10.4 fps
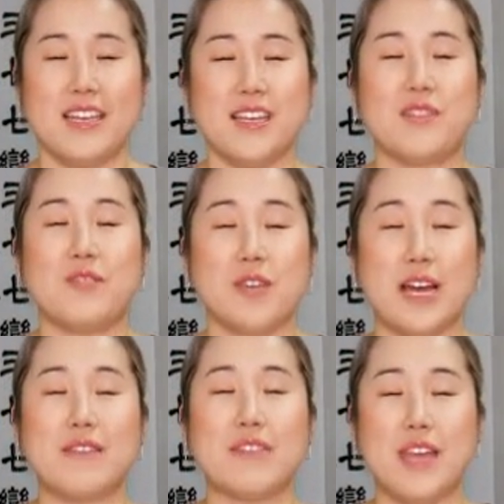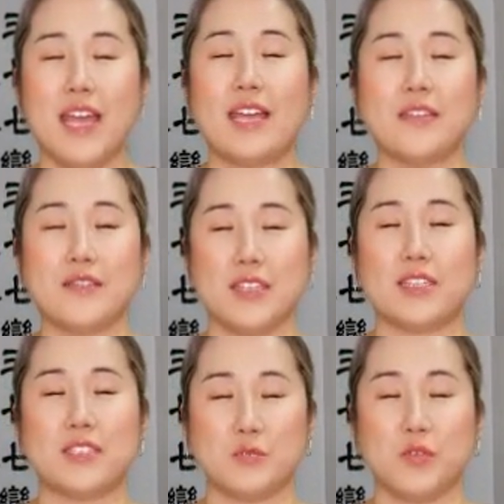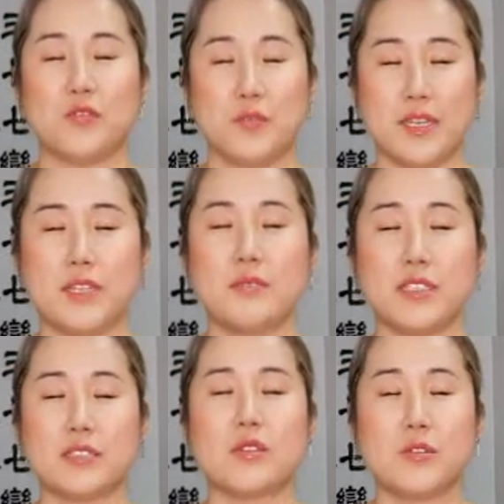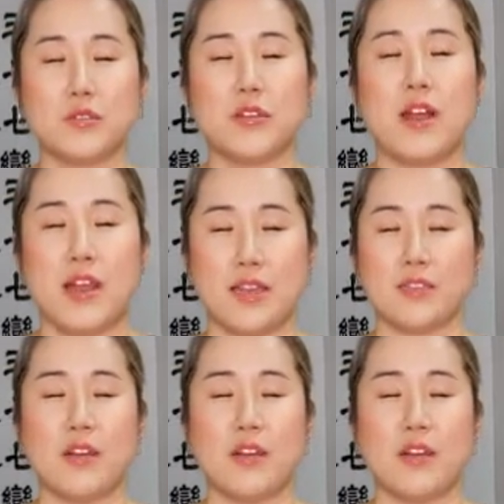If you have the hang of this movement, please close your eyes.